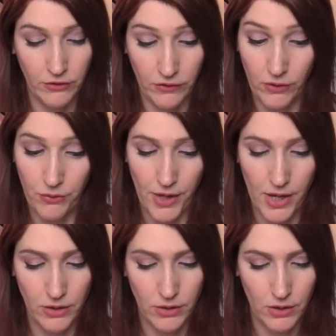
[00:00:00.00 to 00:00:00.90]
Just know
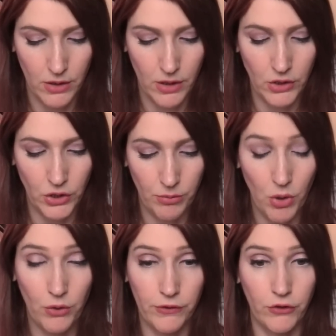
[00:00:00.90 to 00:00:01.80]
that. The
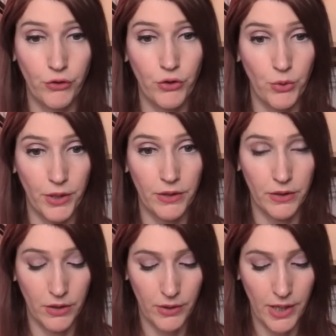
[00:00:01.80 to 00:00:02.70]
ball is in your court,
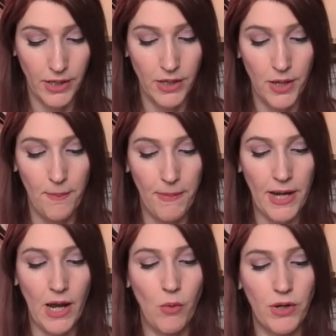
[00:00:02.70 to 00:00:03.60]
okay?
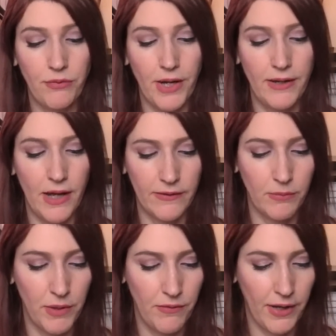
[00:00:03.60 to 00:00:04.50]
But I want to find out
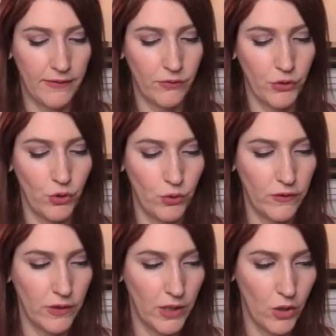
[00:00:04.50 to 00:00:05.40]
some advice for
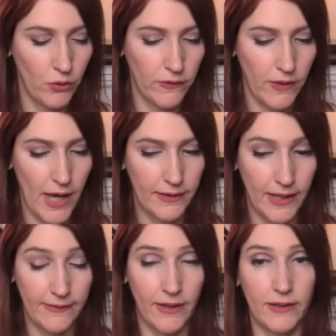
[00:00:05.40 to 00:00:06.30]
those Leos that
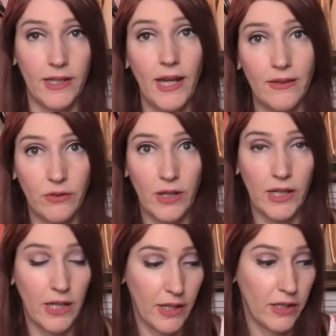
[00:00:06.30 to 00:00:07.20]
that's not the case. They
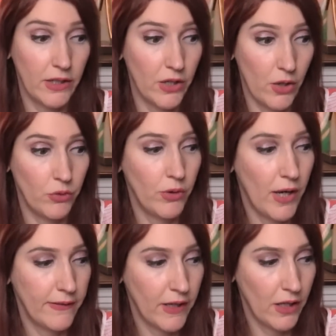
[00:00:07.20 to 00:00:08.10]
can, you know, you
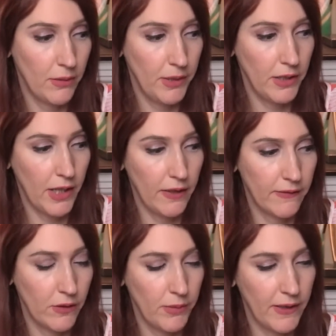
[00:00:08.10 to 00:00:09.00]
guys can't communicate.
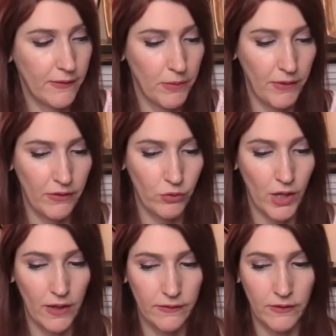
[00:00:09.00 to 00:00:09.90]
So let me get some advice, you
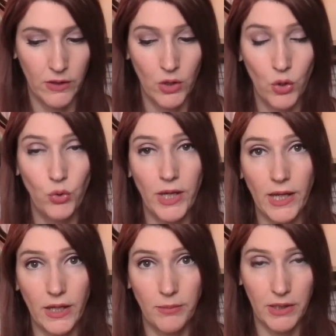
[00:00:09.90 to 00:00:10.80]
guys, who
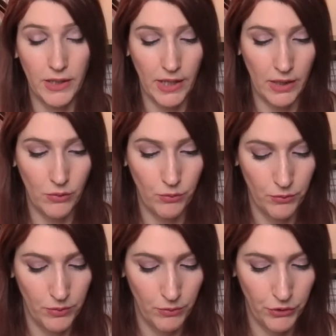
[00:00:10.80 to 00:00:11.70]
can't communicate
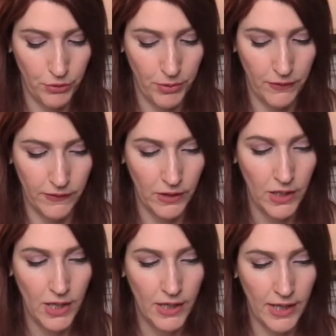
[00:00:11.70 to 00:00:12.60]
with this person.
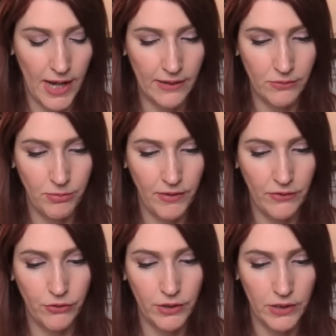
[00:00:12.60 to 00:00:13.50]
Can I have some
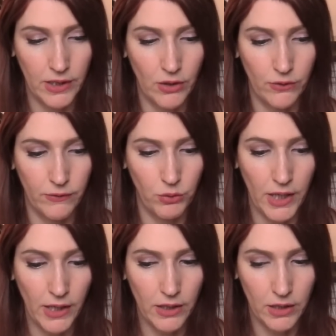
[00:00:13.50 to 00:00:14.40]
advice for the Leos who
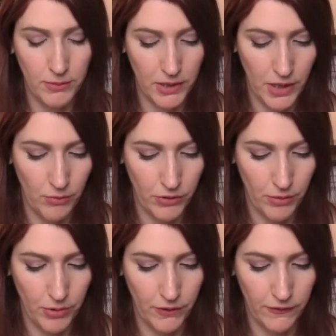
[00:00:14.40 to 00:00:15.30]
can't communicate
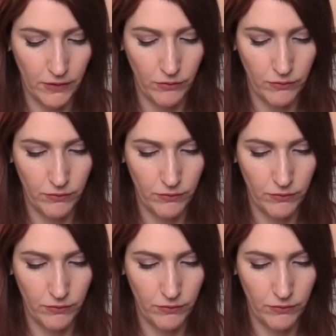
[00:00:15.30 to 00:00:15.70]
with this person?